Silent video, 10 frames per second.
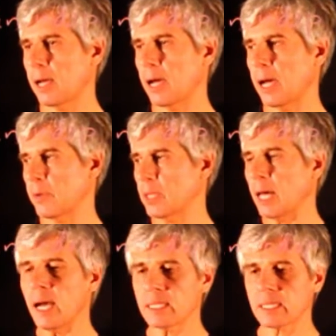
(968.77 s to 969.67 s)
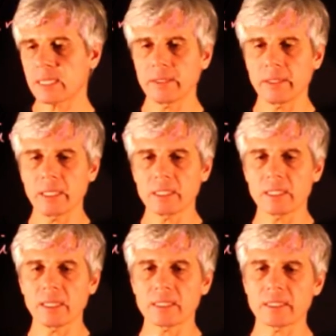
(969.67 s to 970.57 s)
I will ask, is
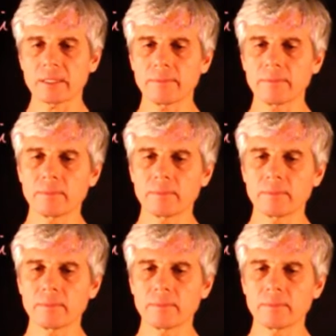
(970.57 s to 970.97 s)
this